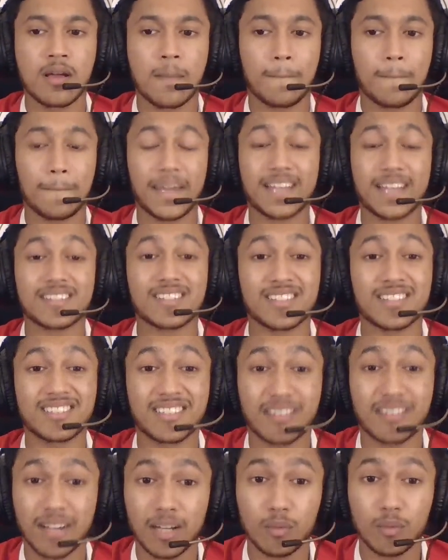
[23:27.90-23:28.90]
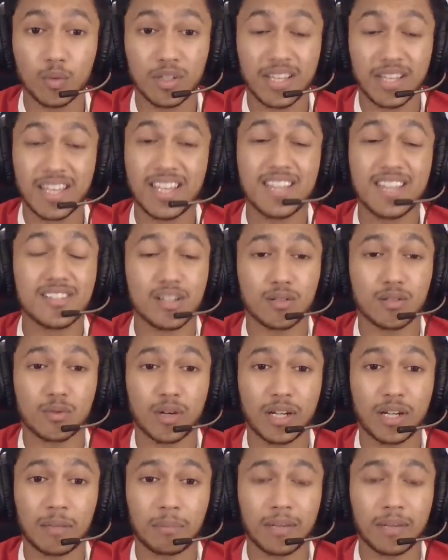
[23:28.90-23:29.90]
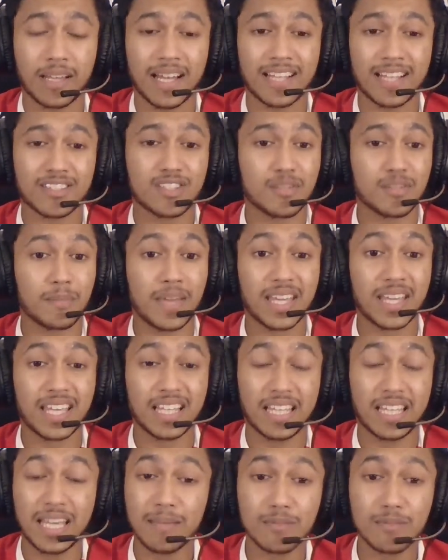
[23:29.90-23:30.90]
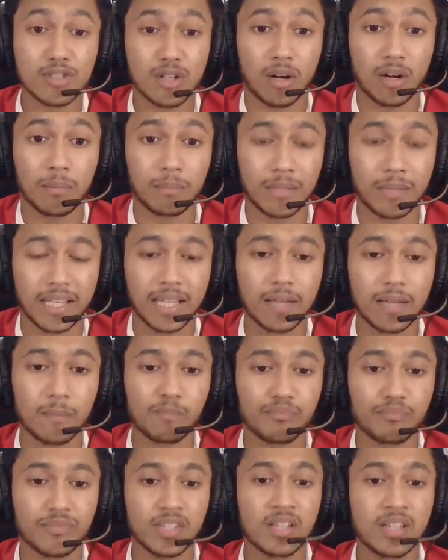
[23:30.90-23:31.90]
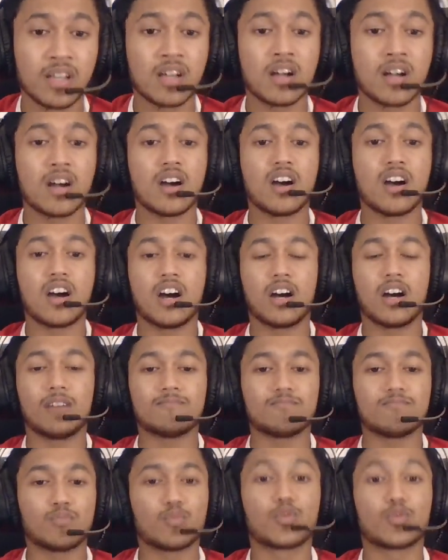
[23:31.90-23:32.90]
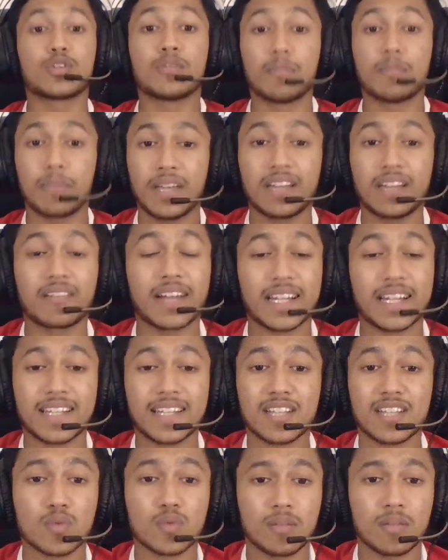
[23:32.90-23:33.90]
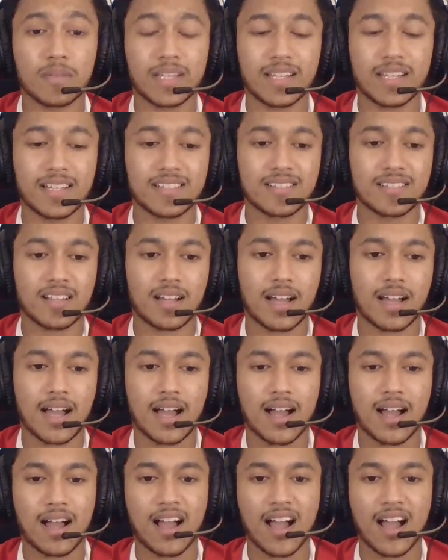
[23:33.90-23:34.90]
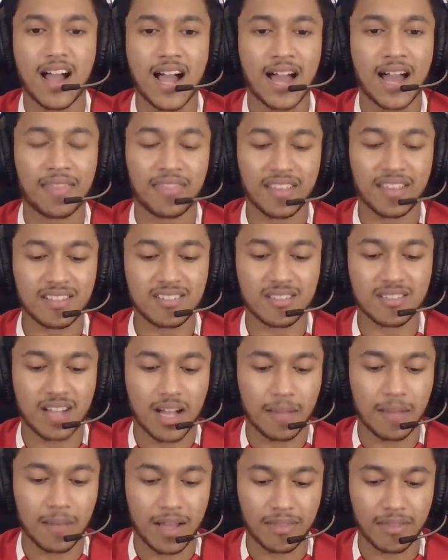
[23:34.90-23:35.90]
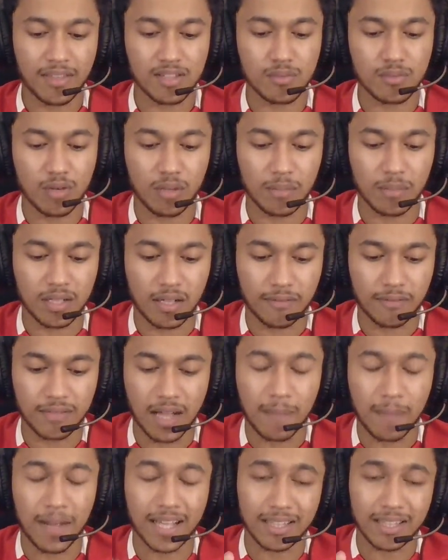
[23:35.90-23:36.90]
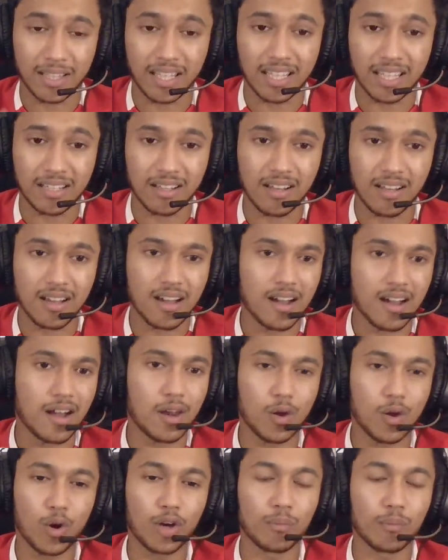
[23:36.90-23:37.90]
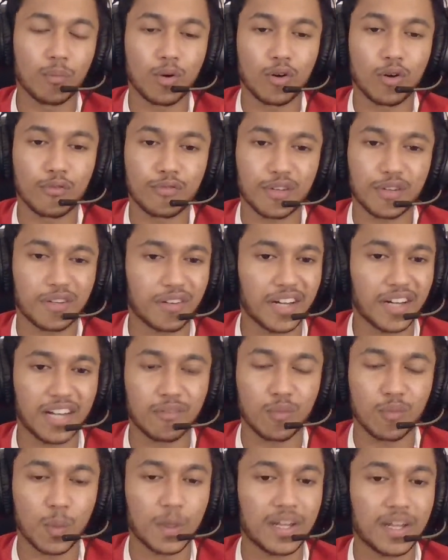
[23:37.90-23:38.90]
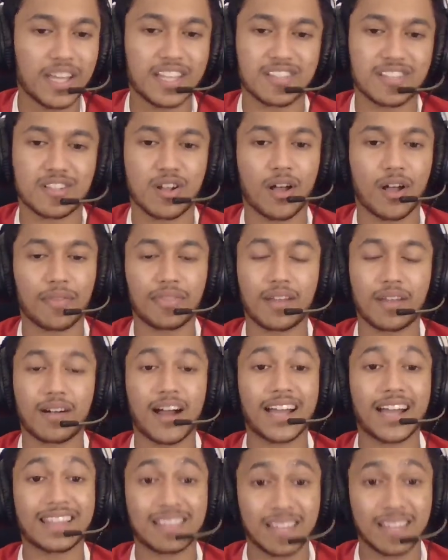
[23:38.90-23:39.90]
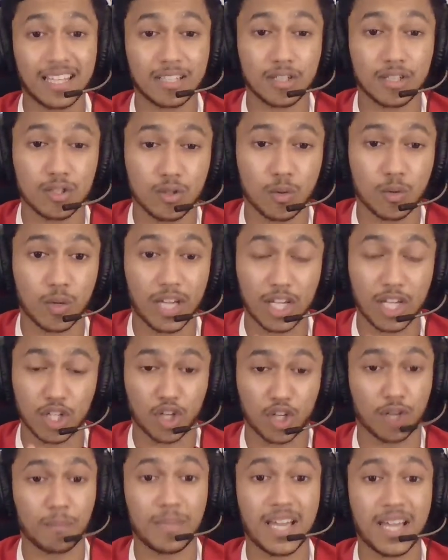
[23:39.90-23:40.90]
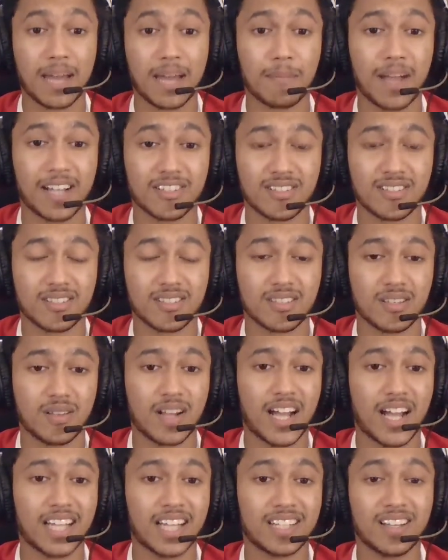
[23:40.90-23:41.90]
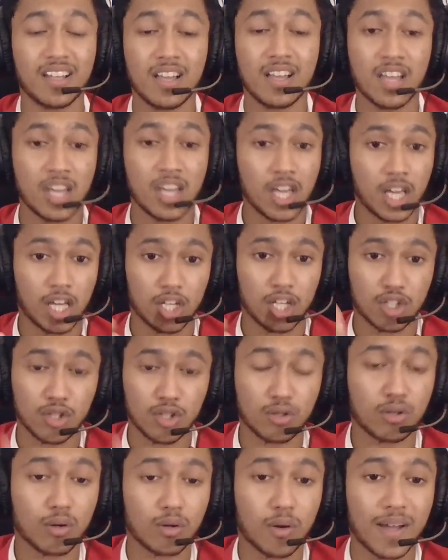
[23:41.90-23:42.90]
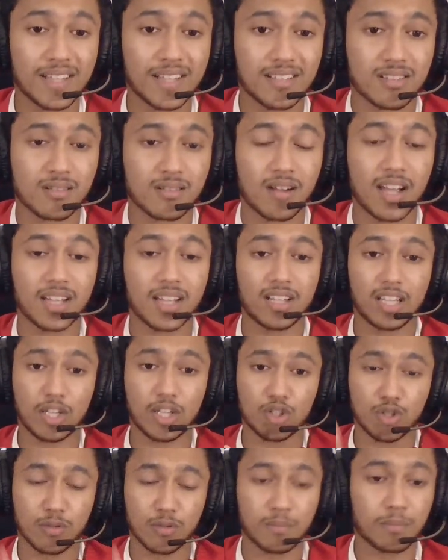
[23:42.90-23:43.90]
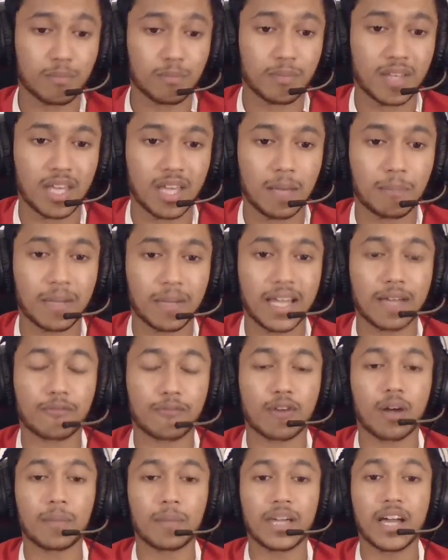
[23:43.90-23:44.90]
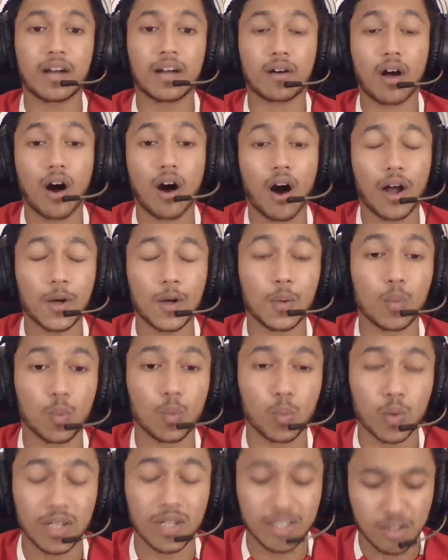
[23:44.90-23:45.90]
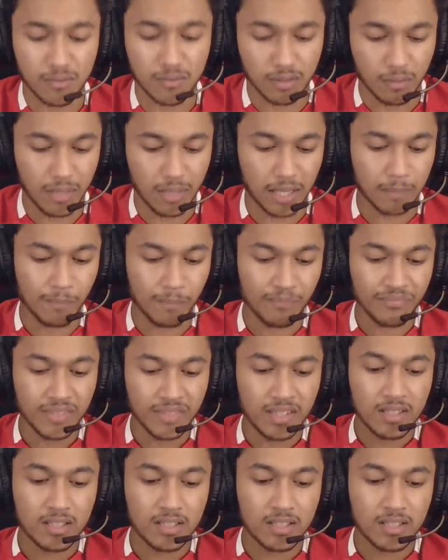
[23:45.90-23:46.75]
Mason Greenwood is a growing player, and making him stop play wouldn't be great as well because at this moment of time, I think a loan move for Greenwood is not the right thing to do. He should be at Manchester United. He should grow as a striker. He should keep playing from here onwards for me.